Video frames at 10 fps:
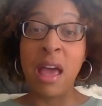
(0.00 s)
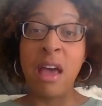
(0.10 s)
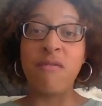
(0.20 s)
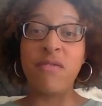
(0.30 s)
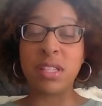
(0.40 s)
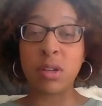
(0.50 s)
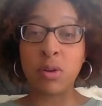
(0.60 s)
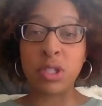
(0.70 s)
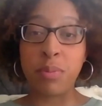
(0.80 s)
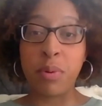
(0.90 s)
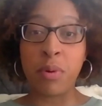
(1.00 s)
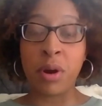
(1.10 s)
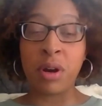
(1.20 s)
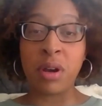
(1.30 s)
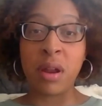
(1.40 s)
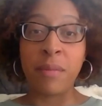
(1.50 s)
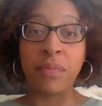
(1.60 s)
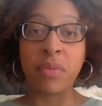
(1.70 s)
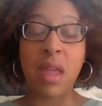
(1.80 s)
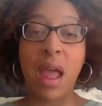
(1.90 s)
physical support,
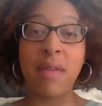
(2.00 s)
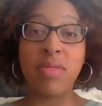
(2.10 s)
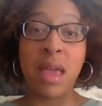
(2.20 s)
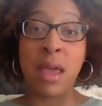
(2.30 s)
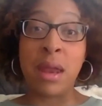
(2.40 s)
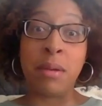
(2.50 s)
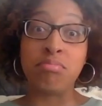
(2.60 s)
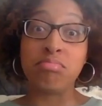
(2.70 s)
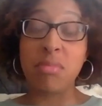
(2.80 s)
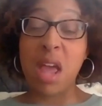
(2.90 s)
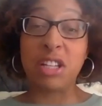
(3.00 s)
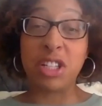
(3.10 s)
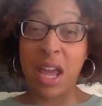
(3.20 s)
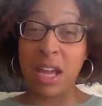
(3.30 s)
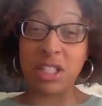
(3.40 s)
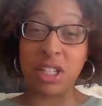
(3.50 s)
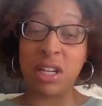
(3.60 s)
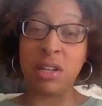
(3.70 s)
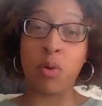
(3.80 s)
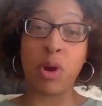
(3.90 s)
and then
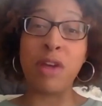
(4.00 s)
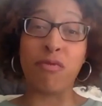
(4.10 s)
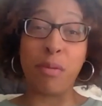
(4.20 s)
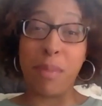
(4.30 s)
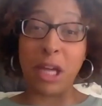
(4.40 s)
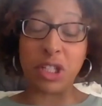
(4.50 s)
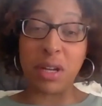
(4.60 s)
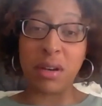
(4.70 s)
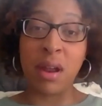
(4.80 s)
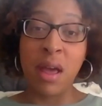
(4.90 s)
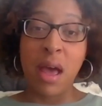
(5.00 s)
education or information,